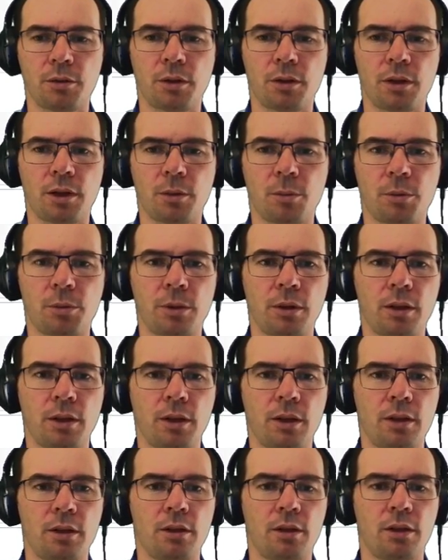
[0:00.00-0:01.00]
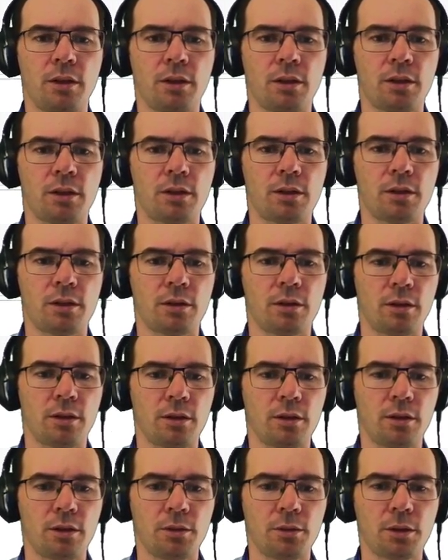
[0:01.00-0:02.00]
it up and
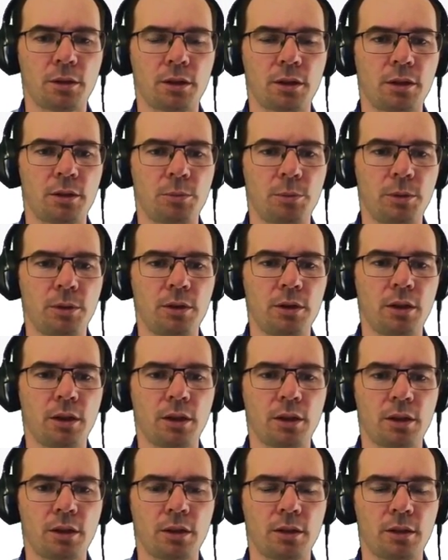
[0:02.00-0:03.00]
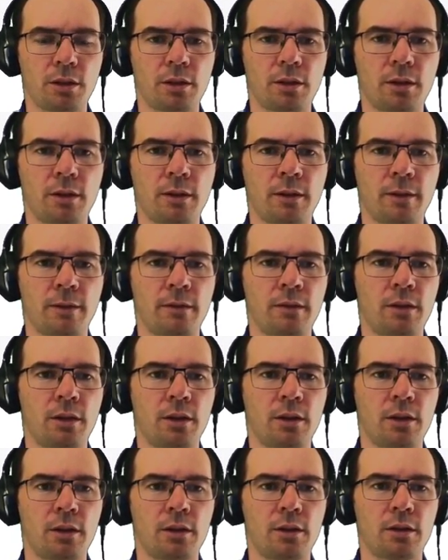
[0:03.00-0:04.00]
look at the plot,
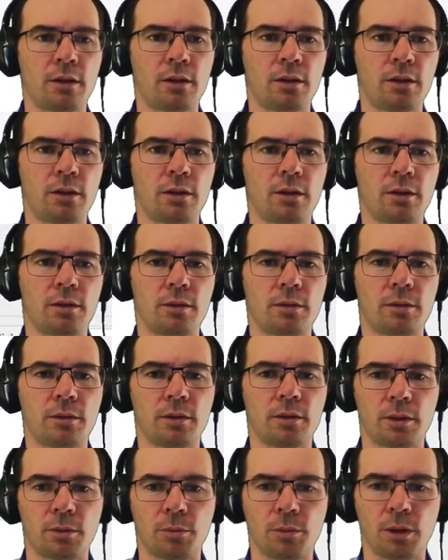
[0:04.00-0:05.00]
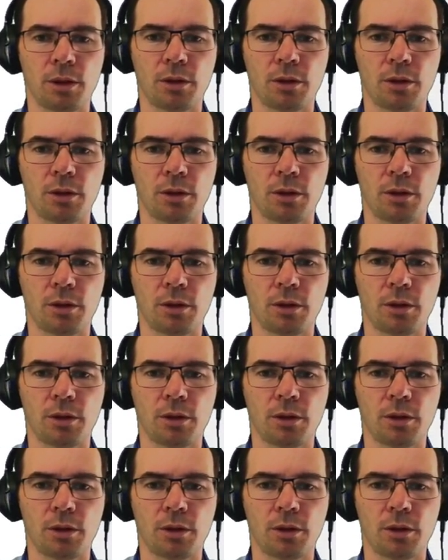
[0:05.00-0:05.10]
let me